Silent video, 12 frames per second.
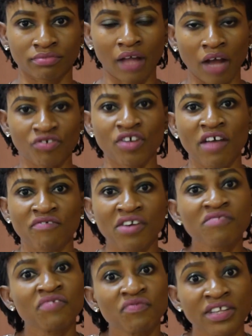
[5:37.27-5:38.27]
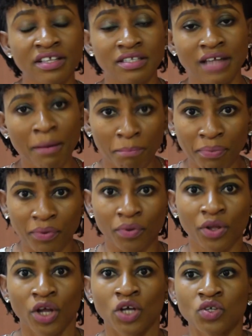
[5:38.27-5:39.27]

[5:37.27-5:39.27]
I'll share a very vivid example